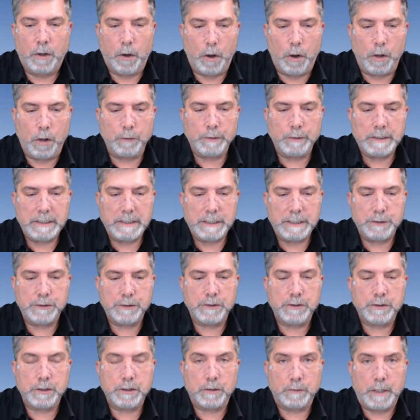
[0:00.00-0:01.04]
All
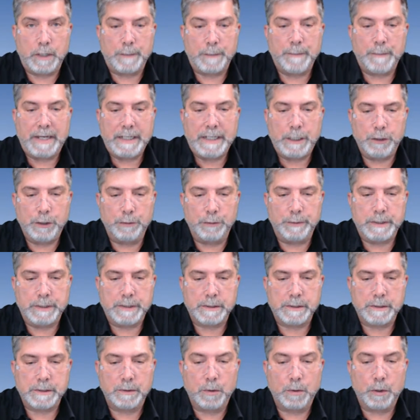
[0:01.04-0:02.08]
religions are run by
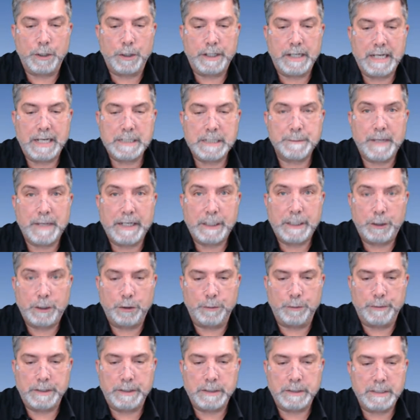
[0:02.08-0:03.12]
humans, organized by
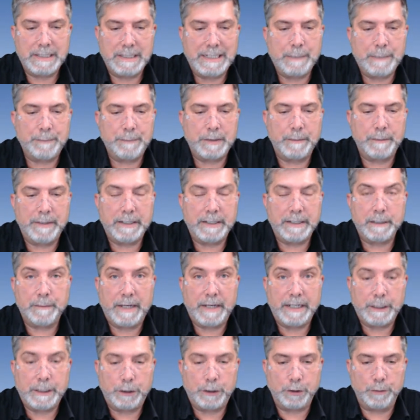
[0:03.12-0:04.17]
humans,
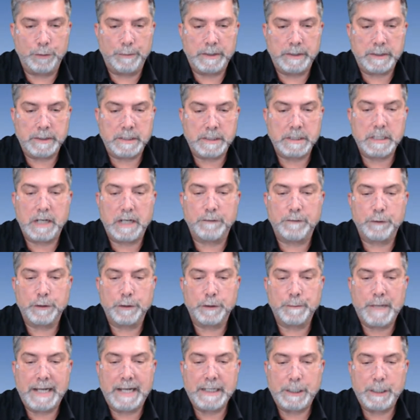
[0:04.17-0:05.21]
implemented by humans,
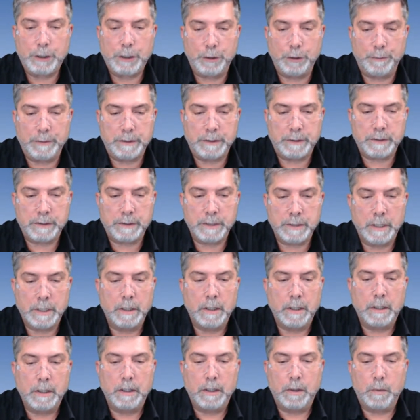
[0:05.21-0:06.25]
governed by humans,
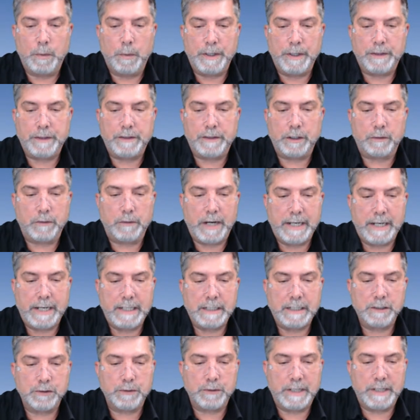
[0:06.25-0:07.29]
with their
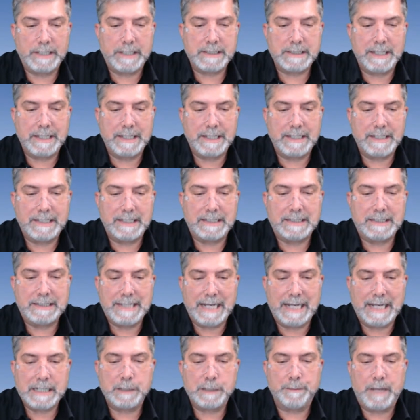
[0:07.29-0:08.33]
writings translated into
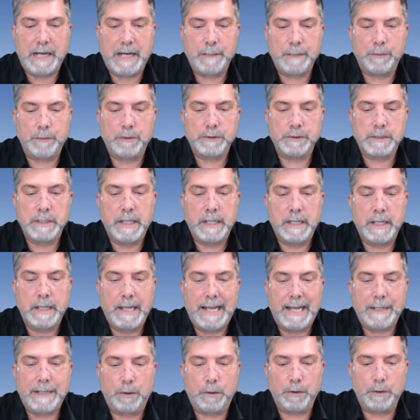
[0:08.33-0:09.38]
text Bibles
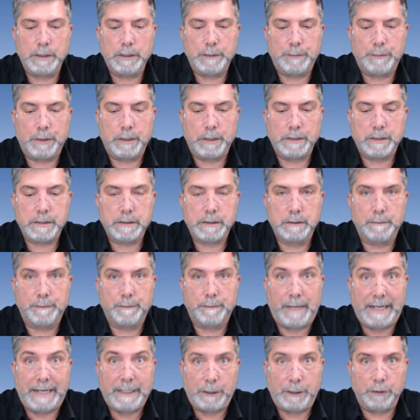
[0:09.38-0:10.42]
and holy books
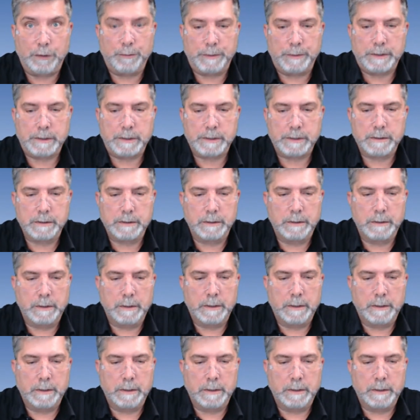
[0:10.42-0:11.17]
by humans.